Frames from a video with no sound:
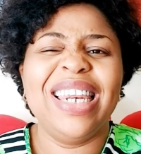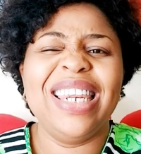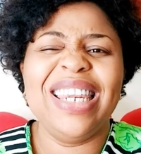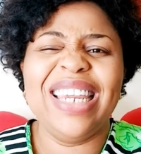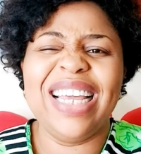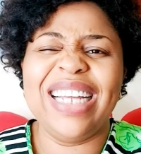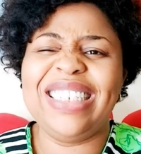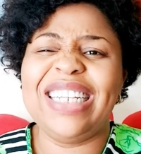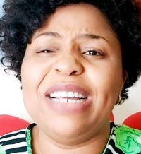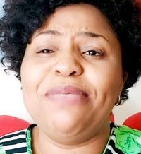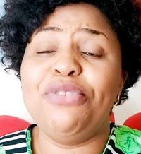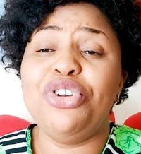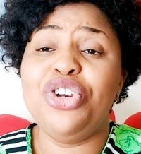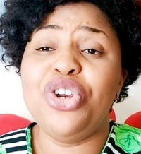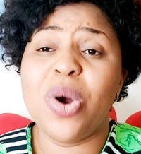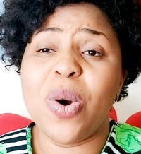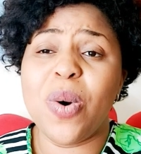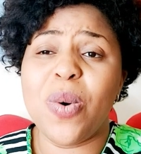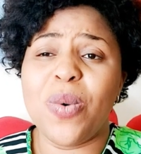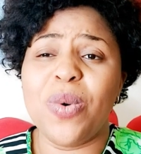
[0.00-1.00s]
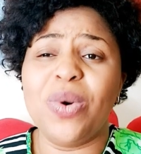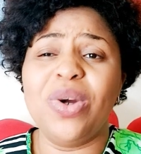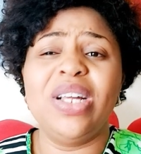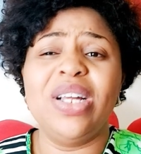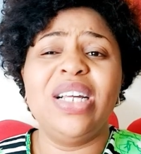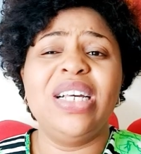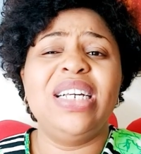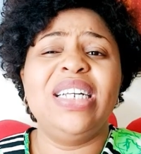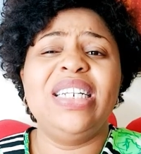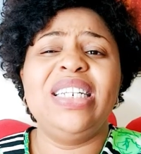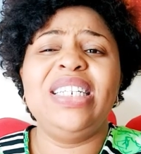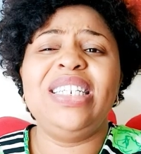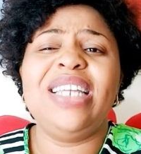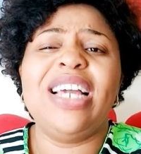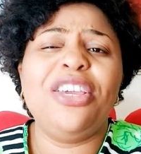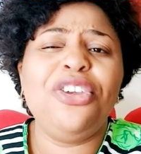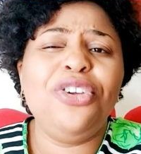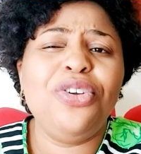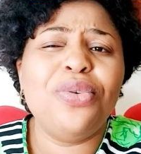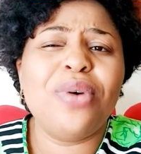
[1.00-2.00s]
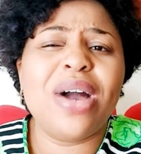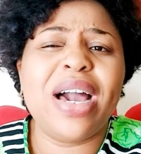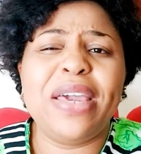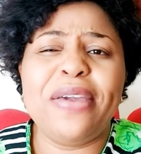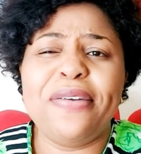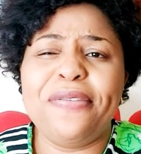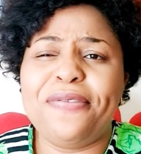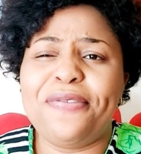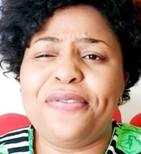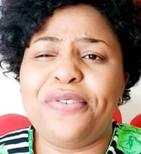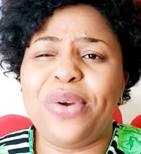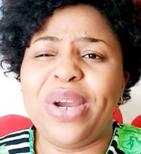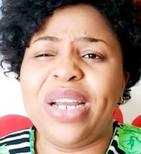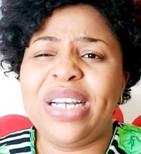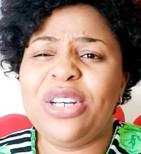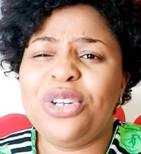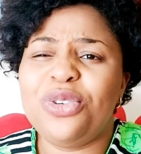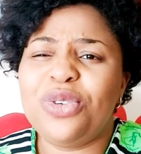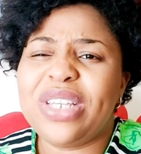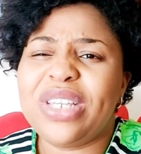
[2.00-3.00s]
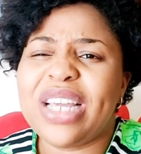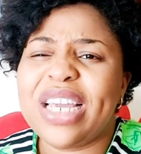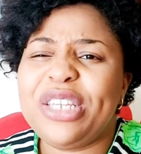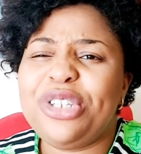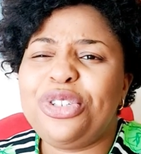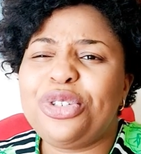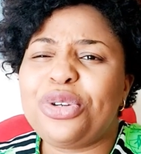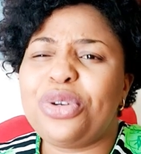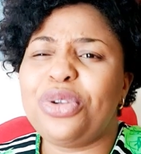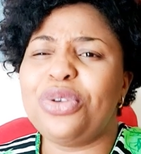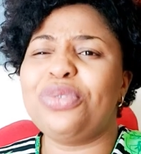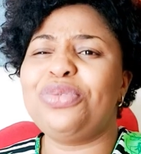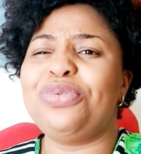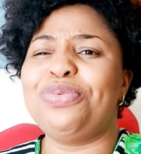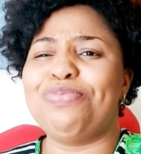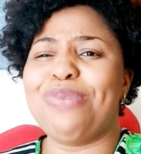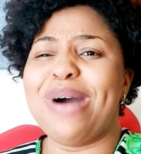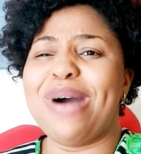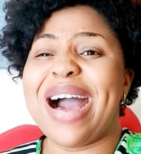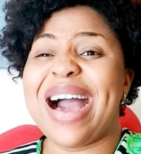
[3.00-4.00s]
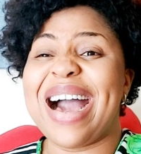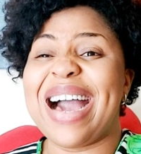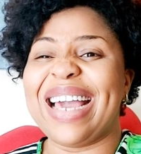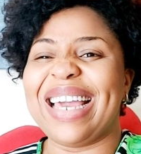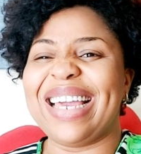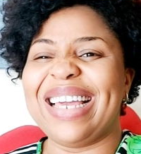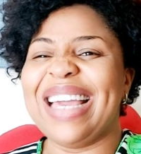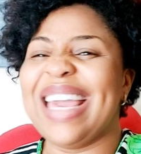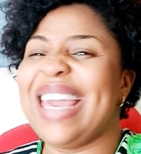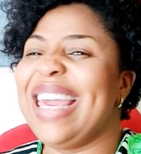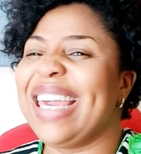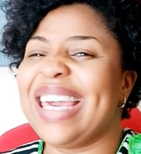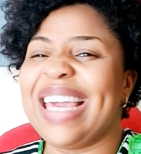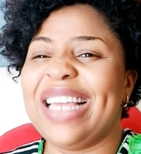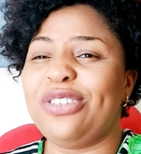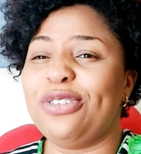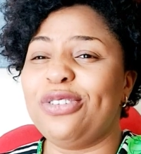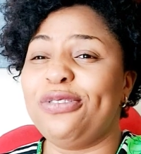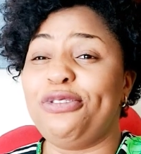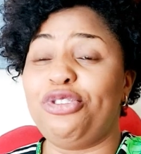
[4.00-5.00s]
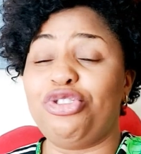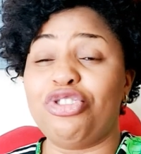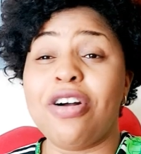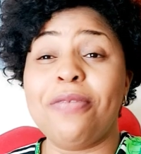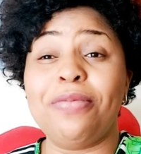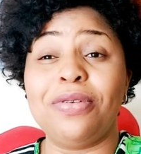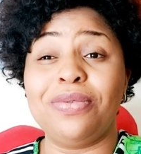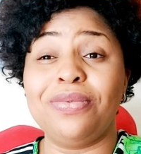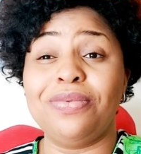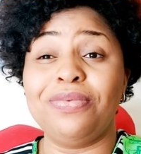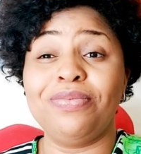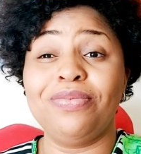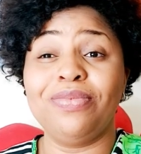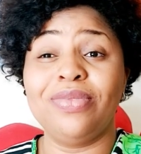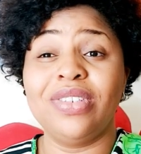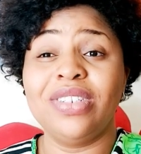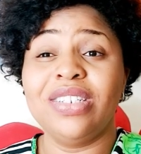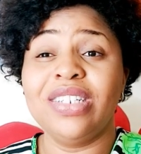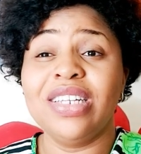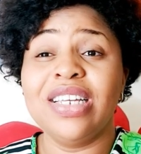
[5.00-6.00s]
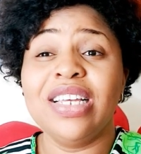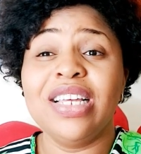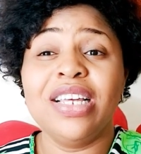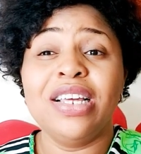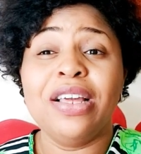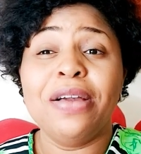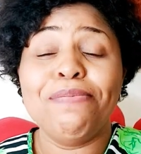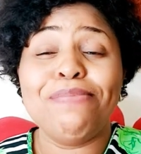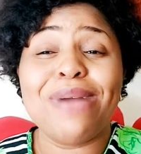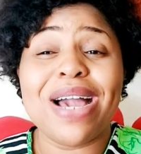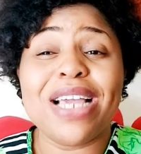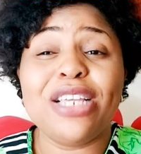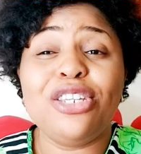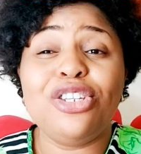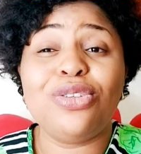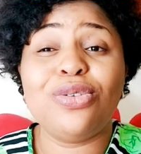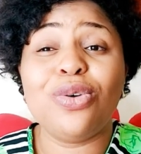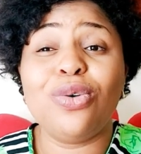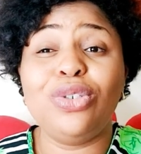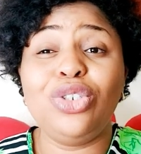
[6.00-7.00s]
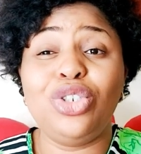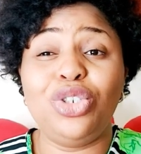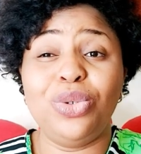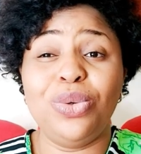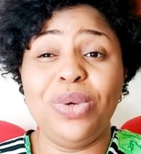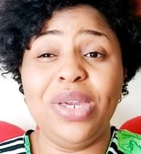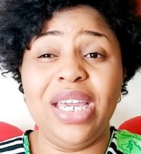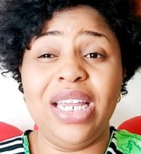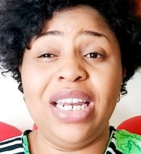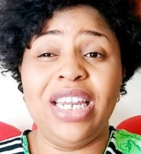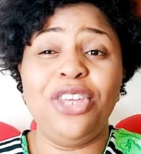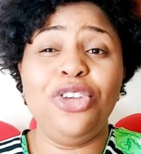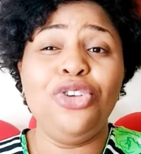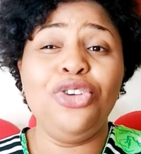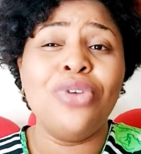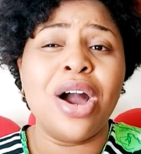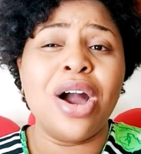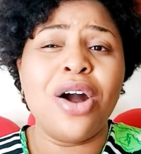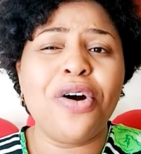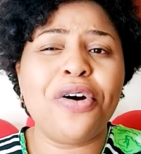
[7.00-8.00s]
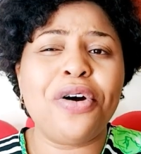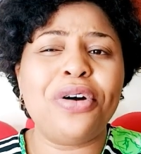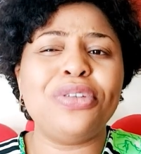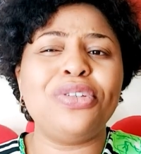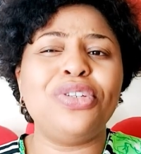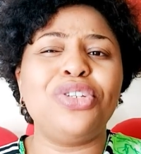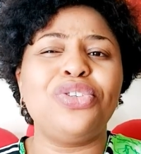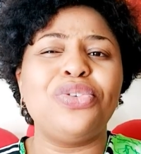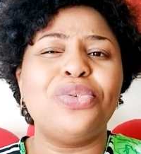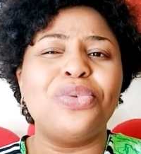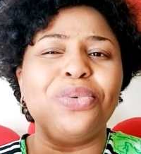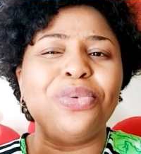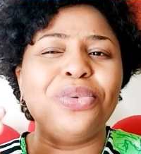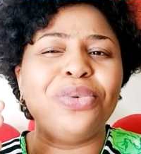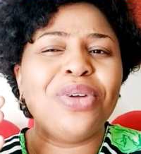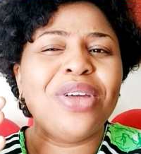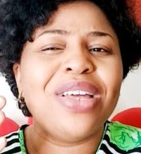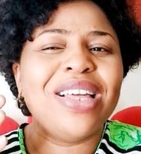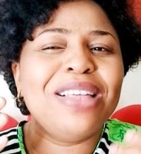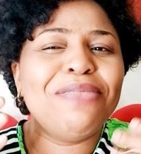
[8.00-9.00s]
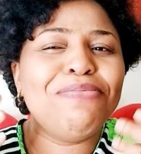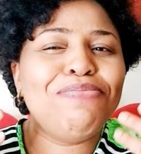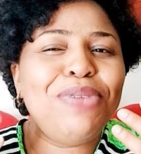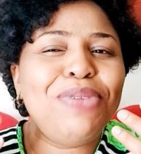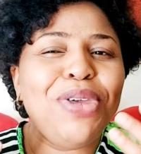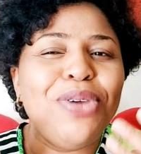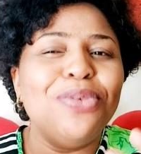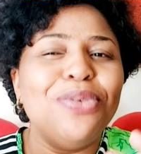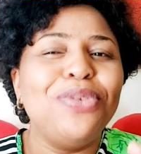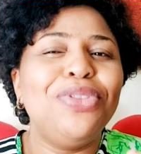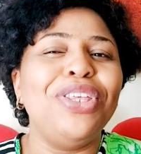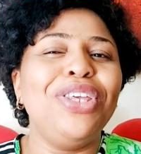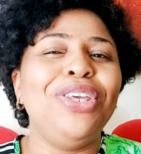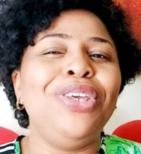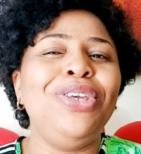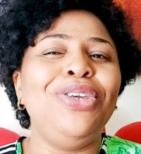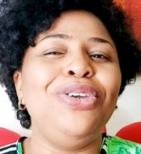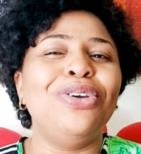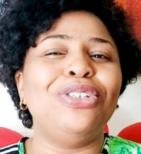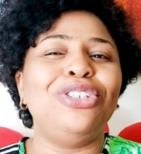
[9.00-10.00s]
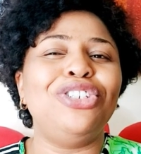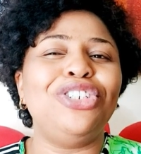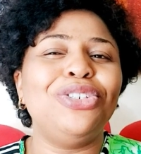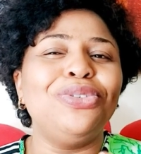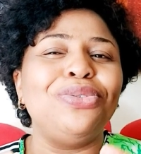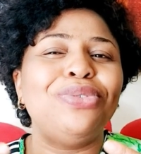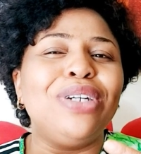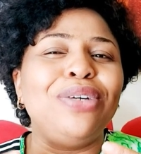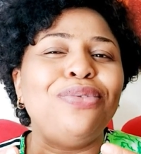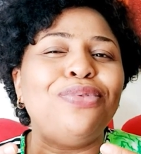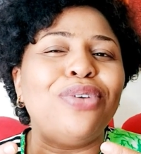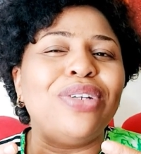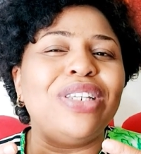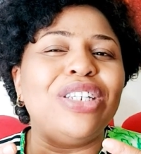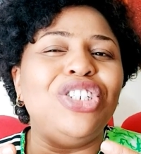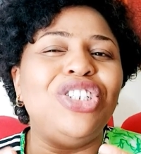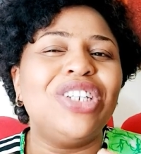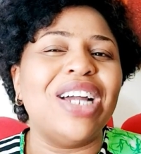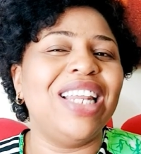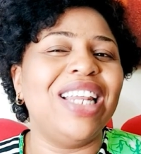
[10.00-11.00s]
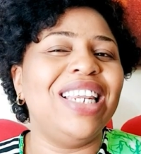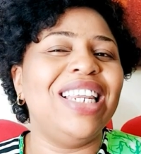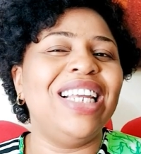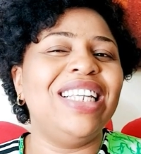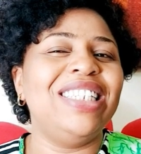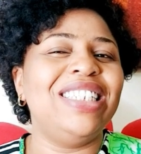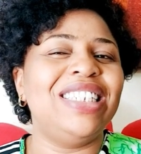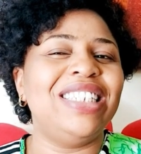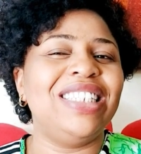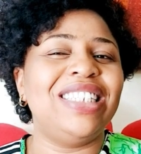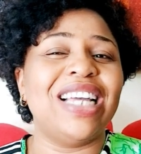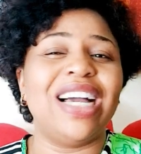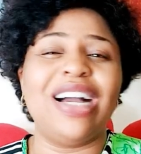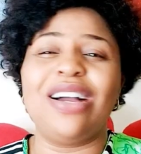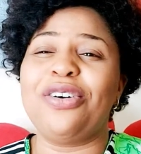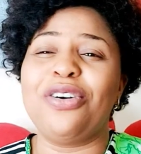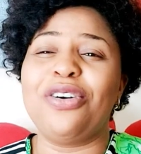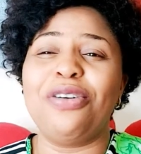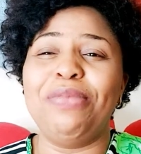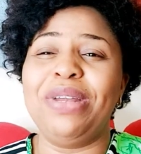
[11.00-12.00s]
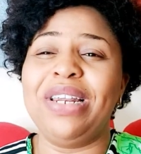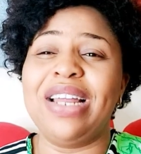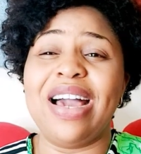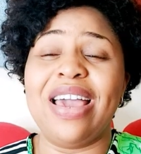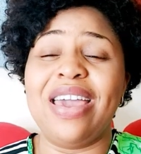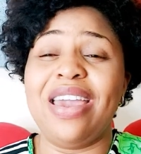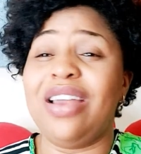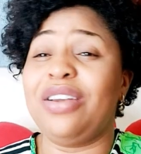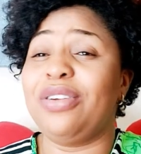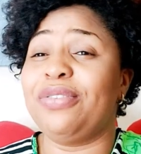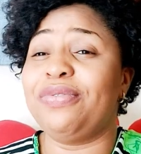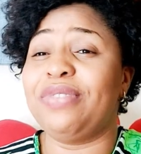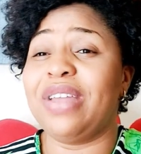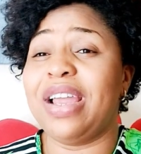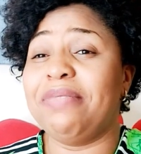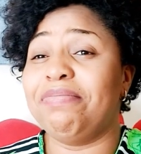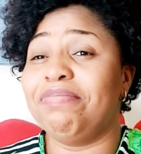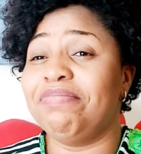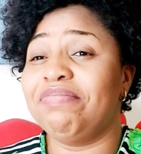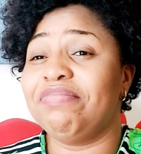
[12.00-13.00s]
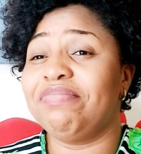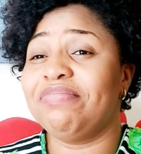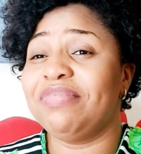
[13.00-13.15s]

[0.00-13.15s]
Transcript: Let them know that you are a friend that is close by in case of trouble. By so doing, you are also building your children for the challenges that are coming ahead of them.